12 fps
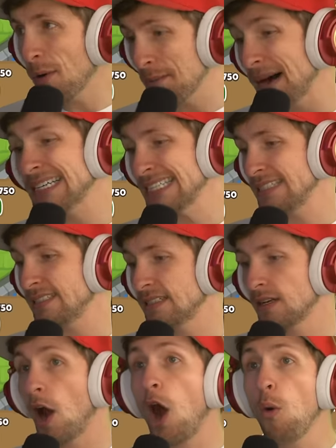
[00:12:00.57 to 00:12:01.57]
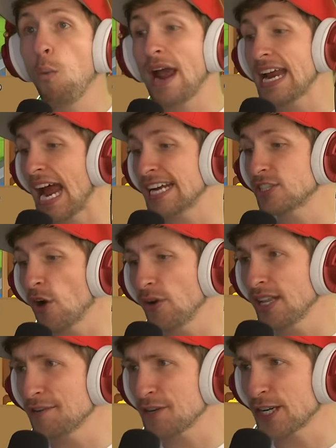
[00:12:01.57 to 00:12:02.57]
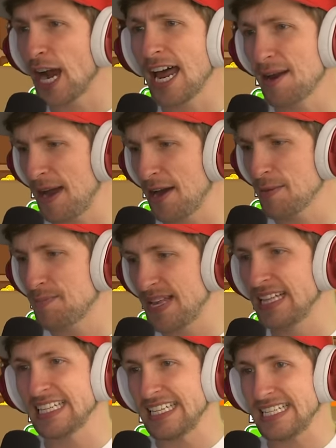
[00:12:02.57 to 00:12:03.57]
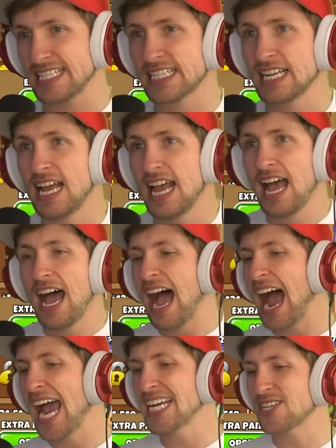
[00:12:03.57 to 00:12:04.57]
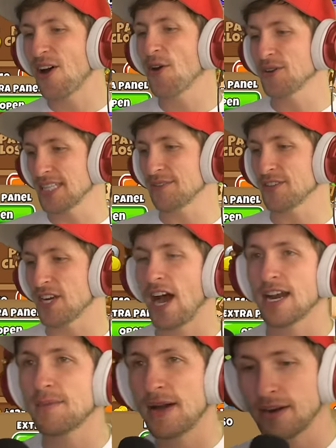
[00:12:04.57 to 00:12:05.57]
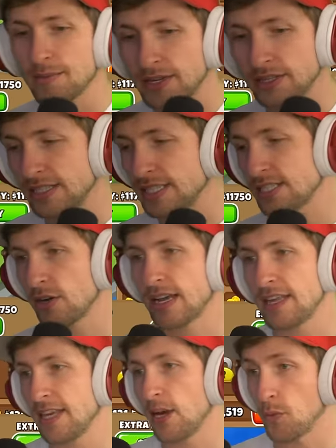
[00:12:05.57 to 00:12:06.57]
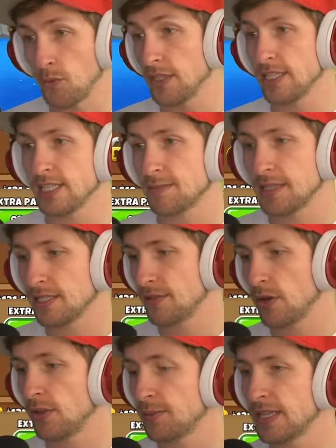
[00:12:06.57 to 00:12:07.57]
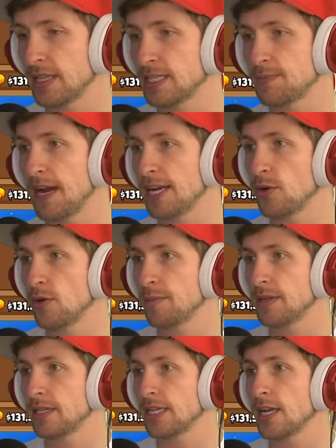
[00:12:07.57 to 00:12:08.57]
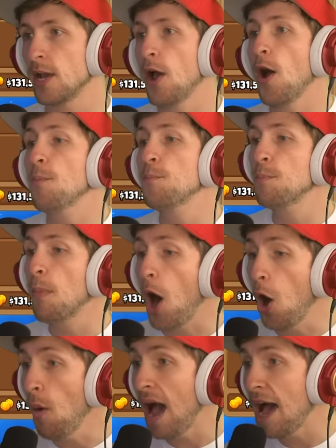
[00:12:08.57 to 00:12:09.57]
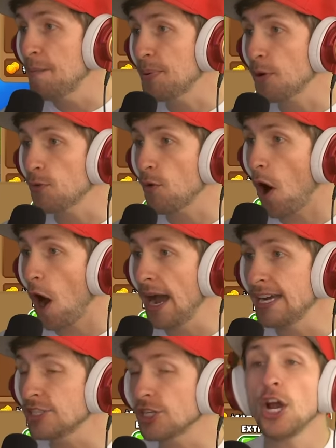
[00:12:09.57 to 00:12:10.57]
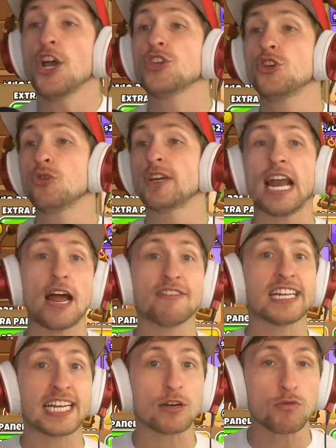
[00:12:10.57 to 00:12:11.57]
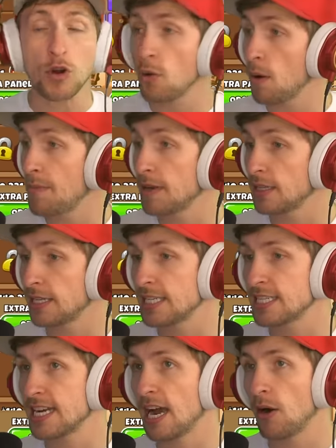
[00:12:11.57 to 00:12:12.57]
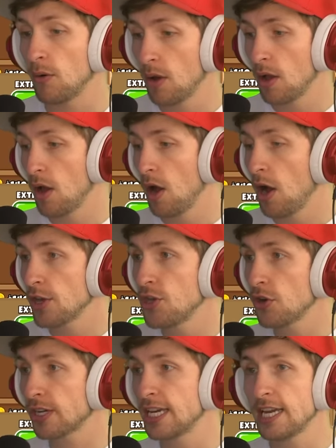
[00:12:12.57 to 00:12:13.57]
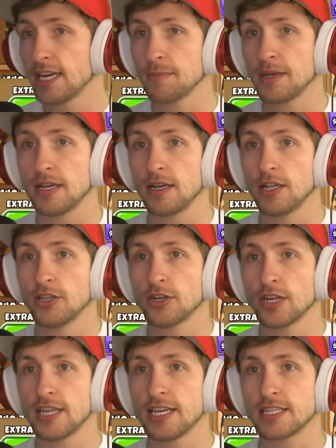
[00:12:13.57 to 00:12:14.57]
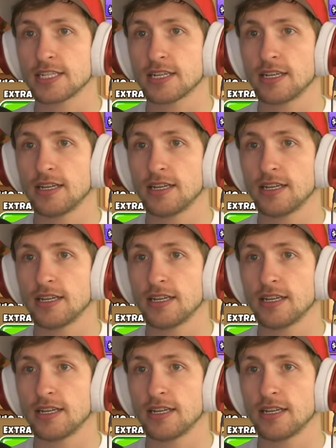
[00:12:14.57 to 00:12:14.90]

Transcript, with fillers: money. Oh, wait, I totally forgot about abilities. I totally forgot about abilities. Okay, they are really expensive, though. Let's buy a new ability. Moab Barrage? You can have hero abilities now. You're kidding me. Look at this.